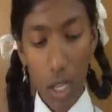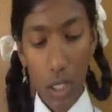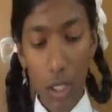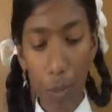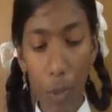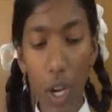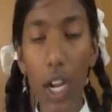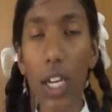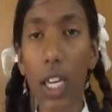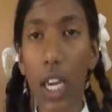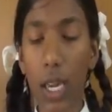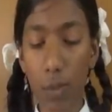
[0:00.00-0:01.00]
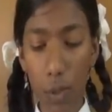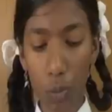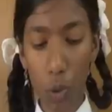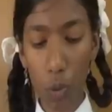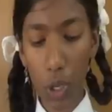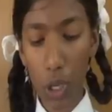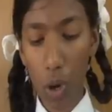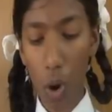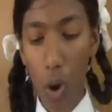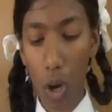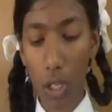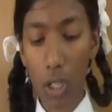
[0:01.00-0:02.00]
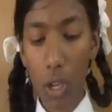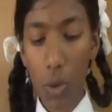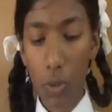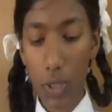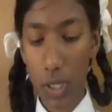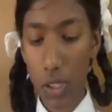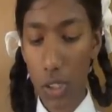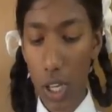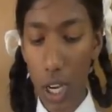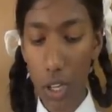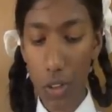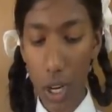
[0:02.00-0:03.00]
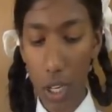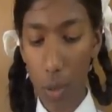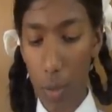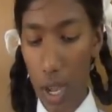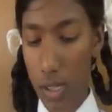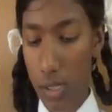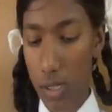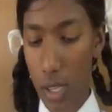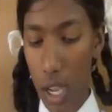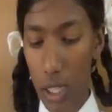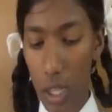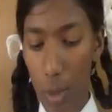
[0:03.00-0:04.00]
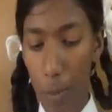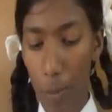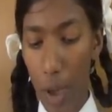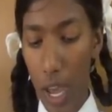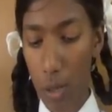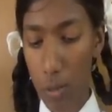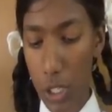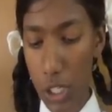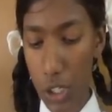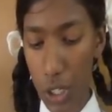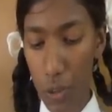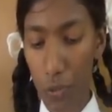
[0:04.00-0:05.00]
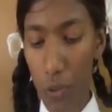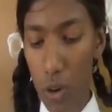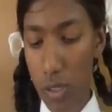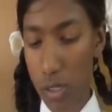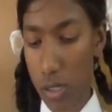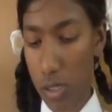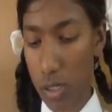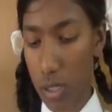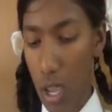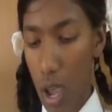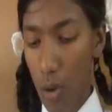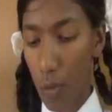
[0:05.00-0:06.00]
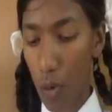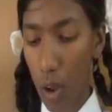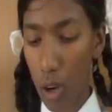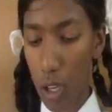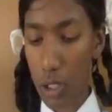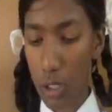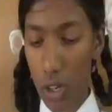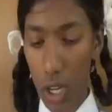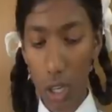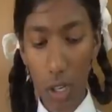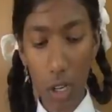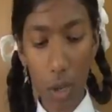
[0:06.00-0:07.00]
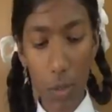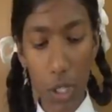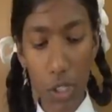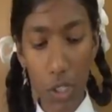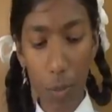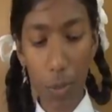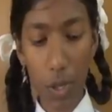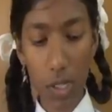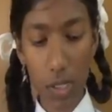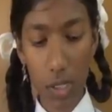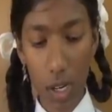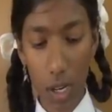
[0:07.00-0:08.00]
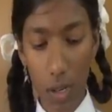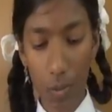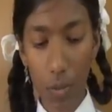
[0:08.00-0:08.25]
The parade keeps moving on with the state regiments and the paramilitary forces following the regular military personnel.